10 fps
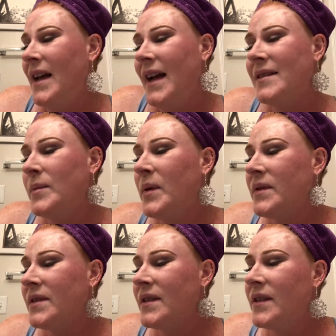As
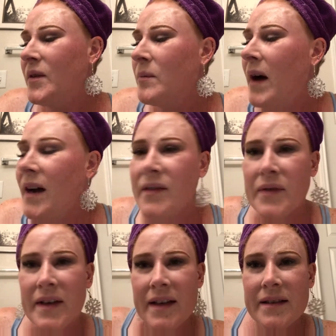opposed to, you know, mock
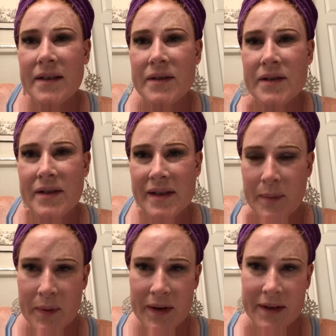free, because I was just
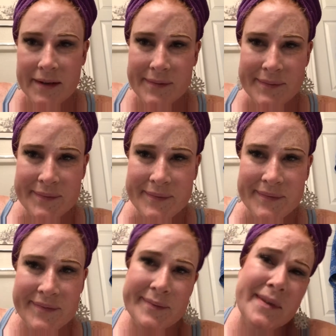separated.
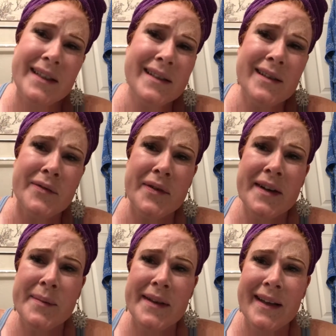But that's still
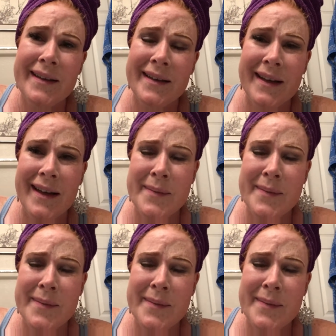freedom at the end of the day.